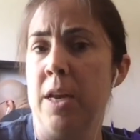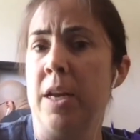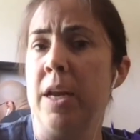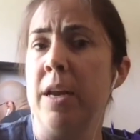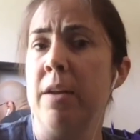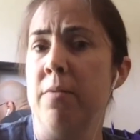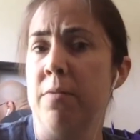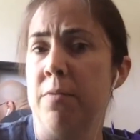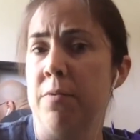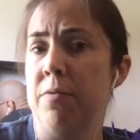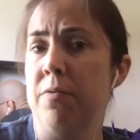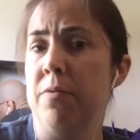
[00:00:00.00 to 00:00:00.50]
And
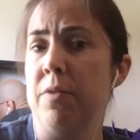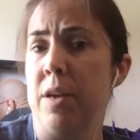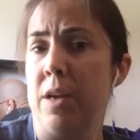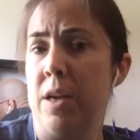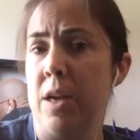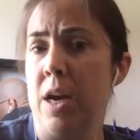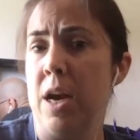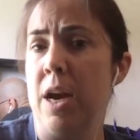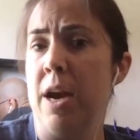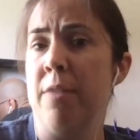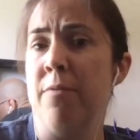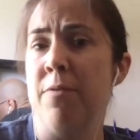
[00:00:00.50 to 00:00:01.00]

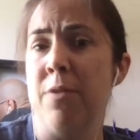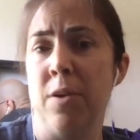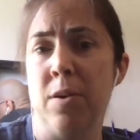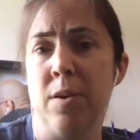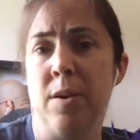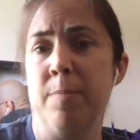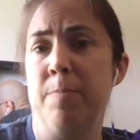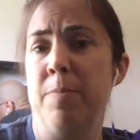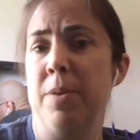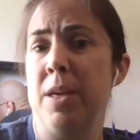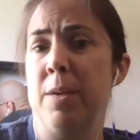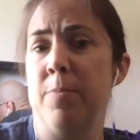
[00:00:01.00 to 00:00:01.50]
I've
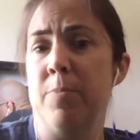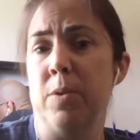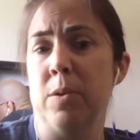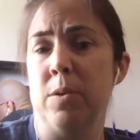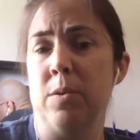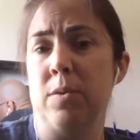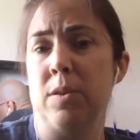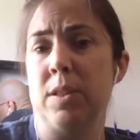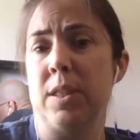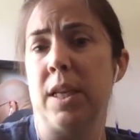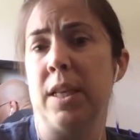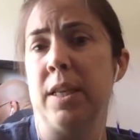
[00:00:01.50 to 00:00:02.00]
heard of
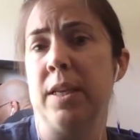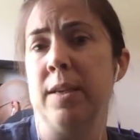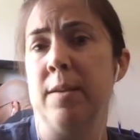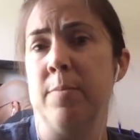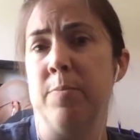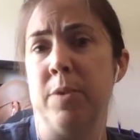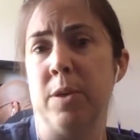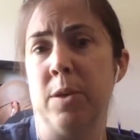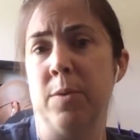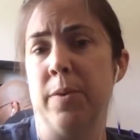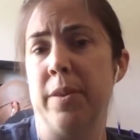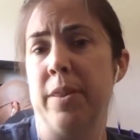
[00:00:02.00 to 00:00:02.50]
people selling a
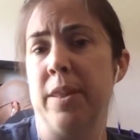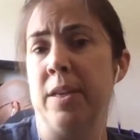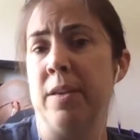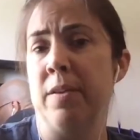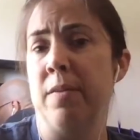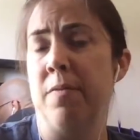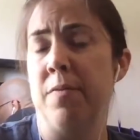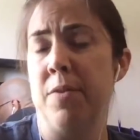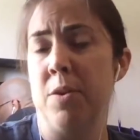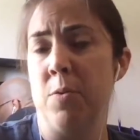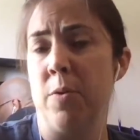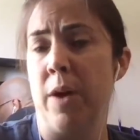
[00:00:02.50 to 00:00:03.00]
book within
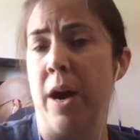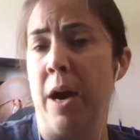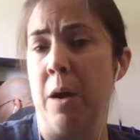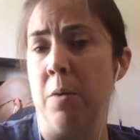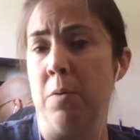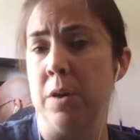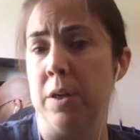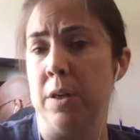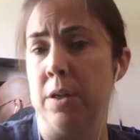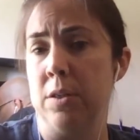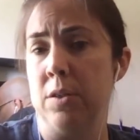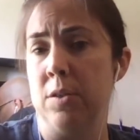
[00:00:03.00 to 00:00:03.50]
a few
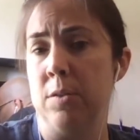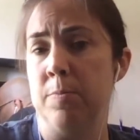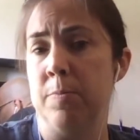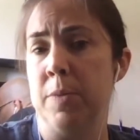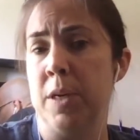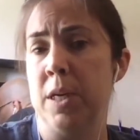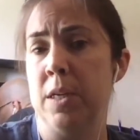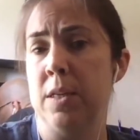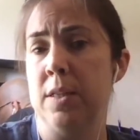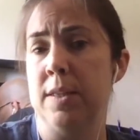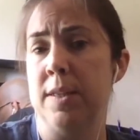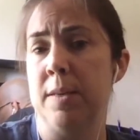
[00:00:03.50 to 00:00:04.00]
hours,
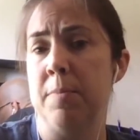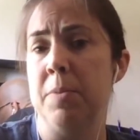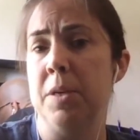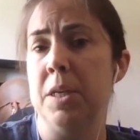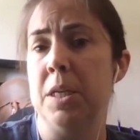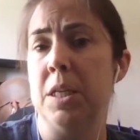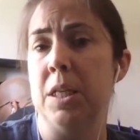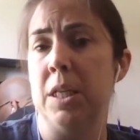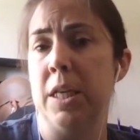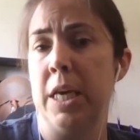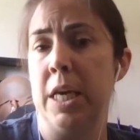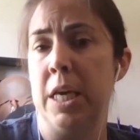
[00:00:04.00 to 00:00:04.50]
but
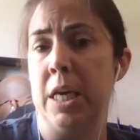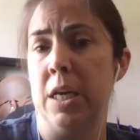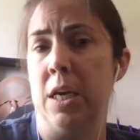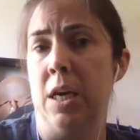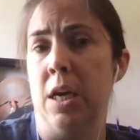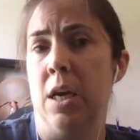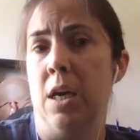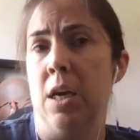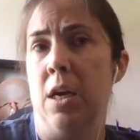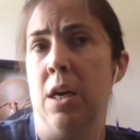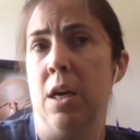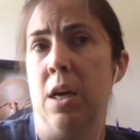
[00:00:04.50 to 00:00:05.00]
typically,
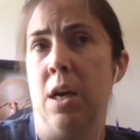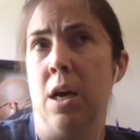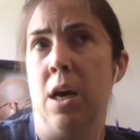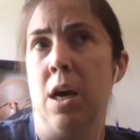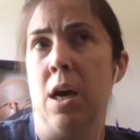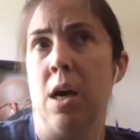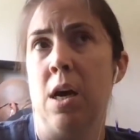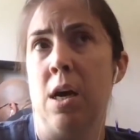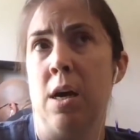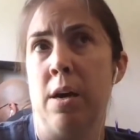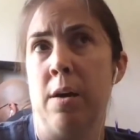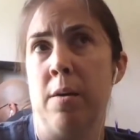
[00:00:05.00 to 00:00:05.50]

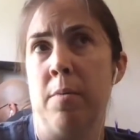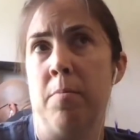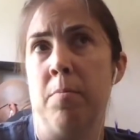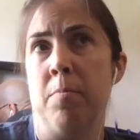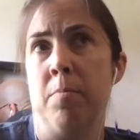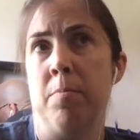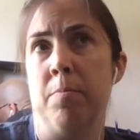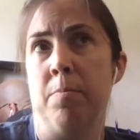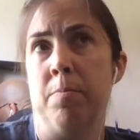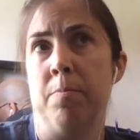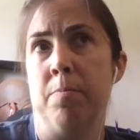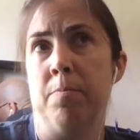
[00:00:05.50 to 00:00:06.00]

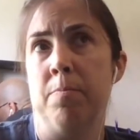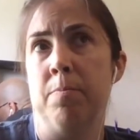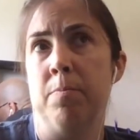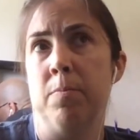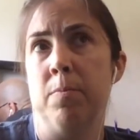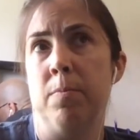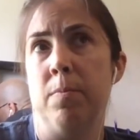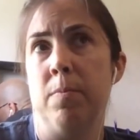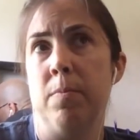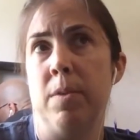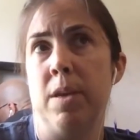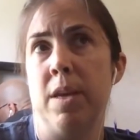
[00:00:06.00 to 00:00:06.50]
um,
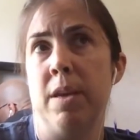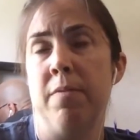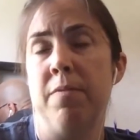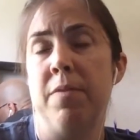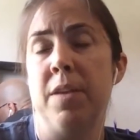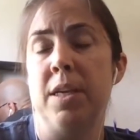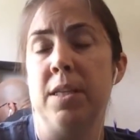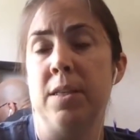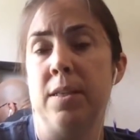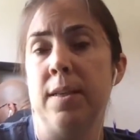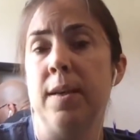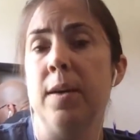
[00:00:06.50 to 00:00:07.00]
if
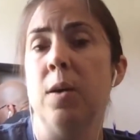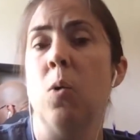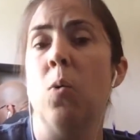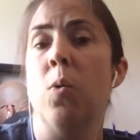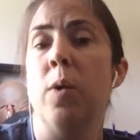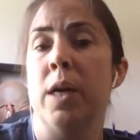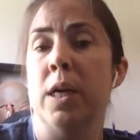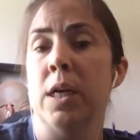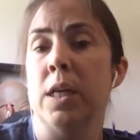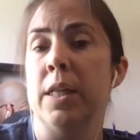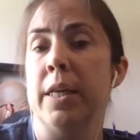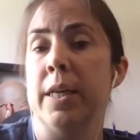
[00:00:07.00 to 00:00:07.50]
they sell
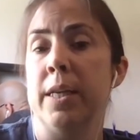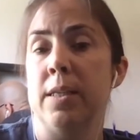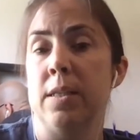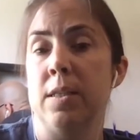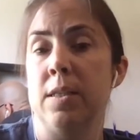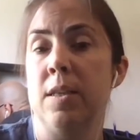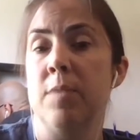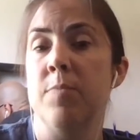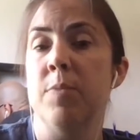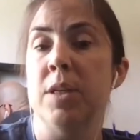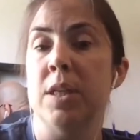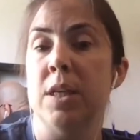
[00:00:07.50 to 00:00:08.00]
quickly, it's
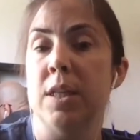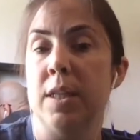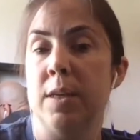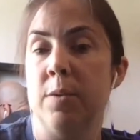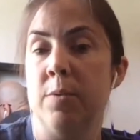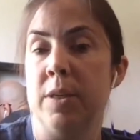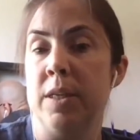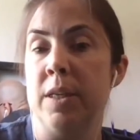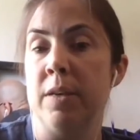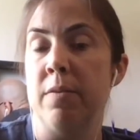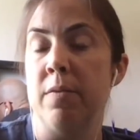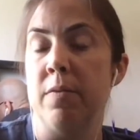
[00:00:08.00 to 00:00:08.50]
typically
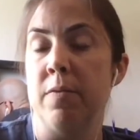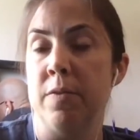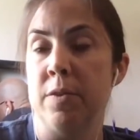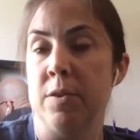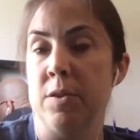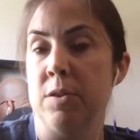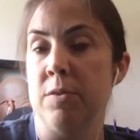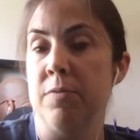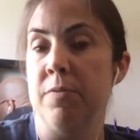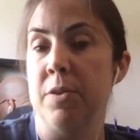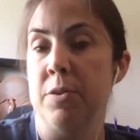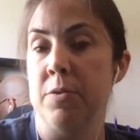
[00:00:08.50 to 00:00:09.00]
within the
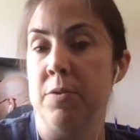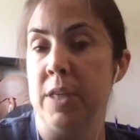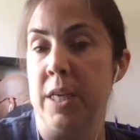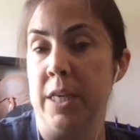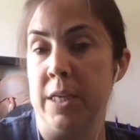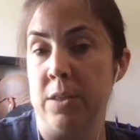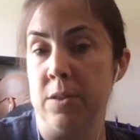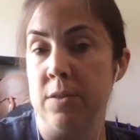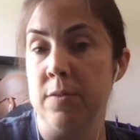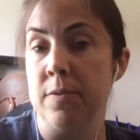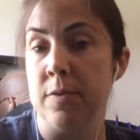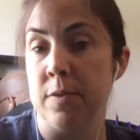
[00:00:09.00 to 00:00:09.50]
first few
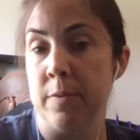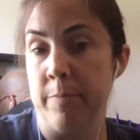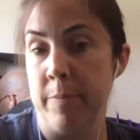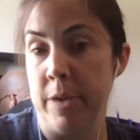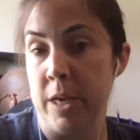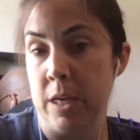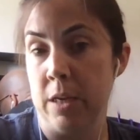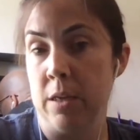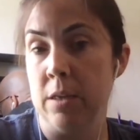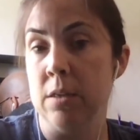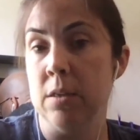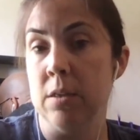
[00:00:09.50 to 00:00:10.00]
days for
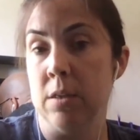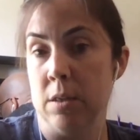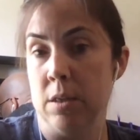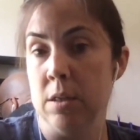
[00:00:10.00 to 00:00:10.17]
me.